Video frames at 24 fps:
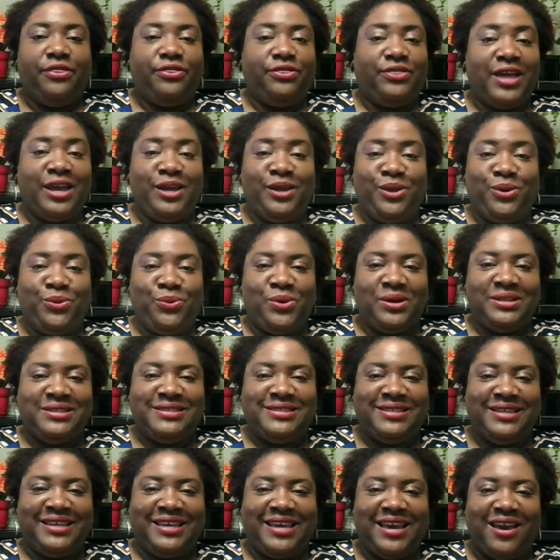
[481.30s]
Thank you
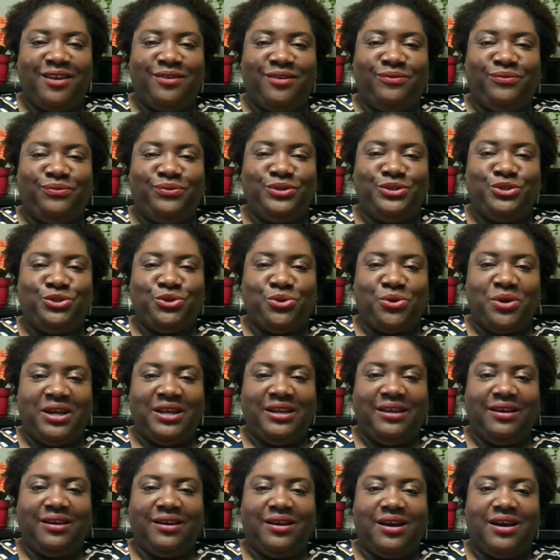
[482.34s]
once again for
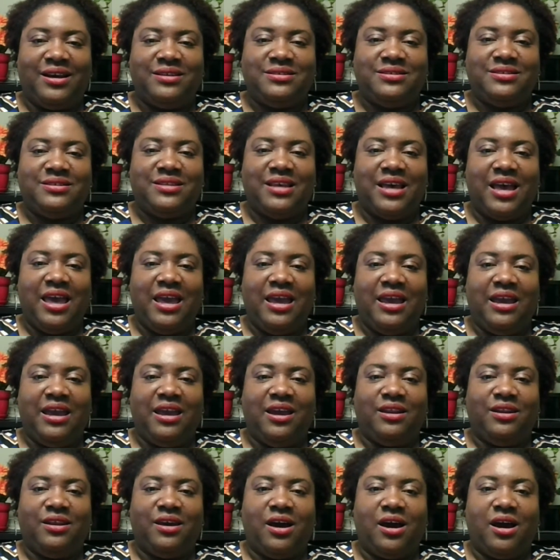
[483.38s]
joining us
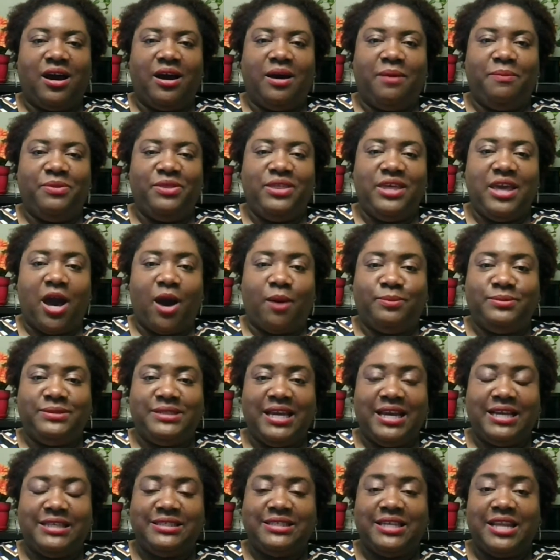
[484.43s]
in the
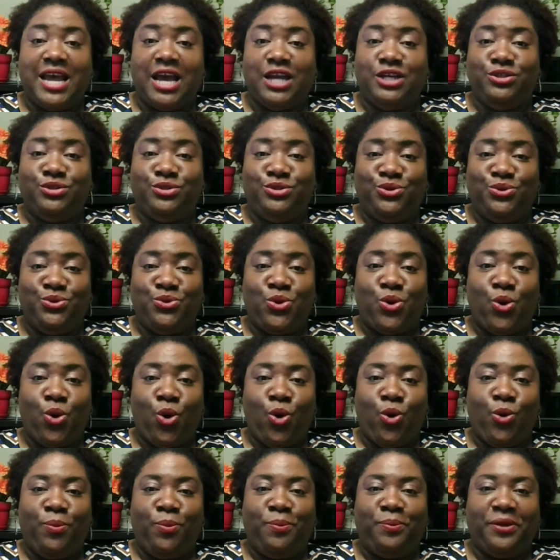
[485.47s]
updates, and I do
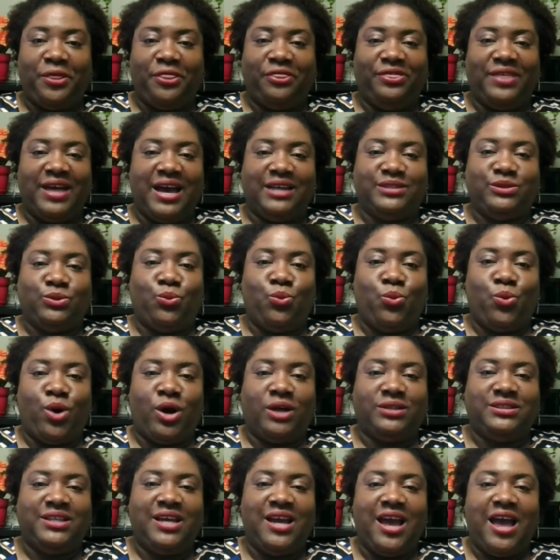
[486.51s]
hope that
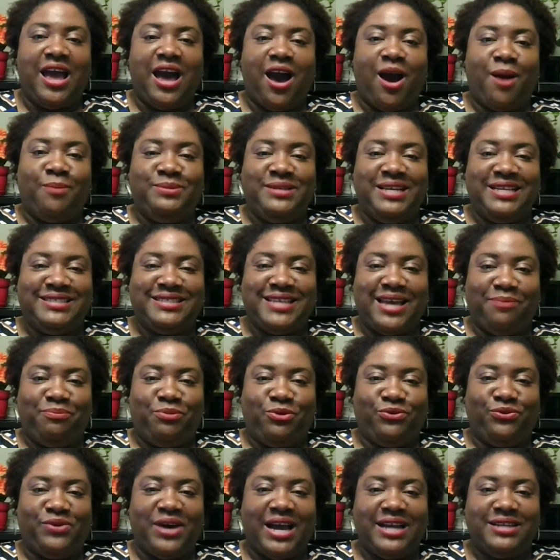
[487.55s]
what updates I
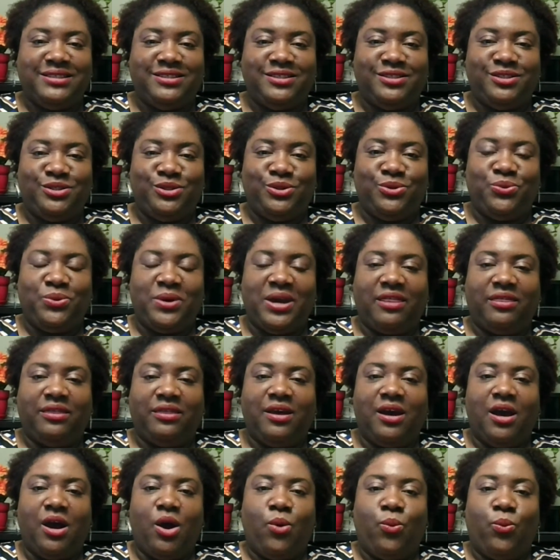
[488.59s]
provided you with
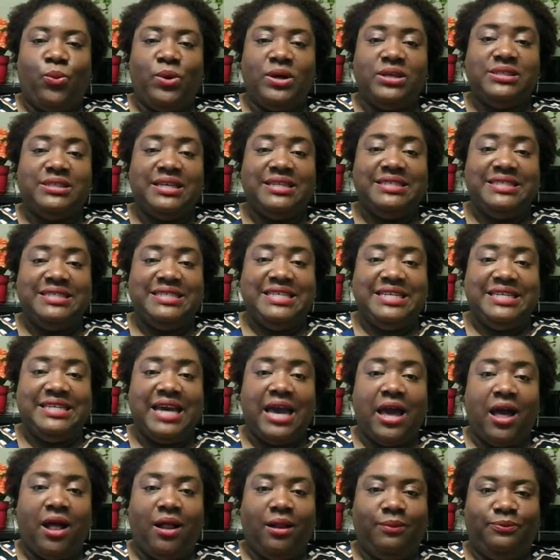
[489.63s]
was indeed
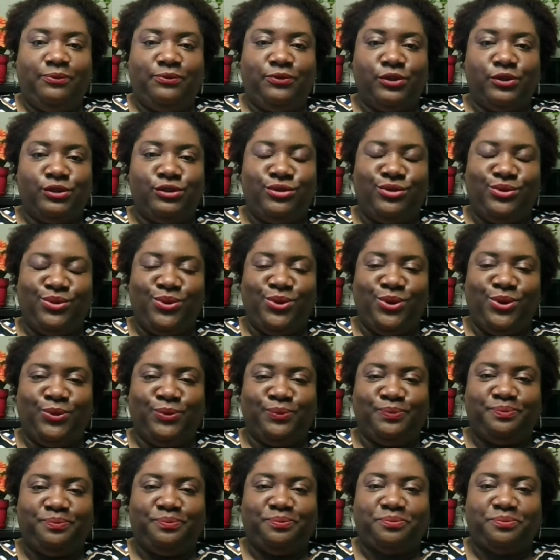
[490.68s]
helpful to you.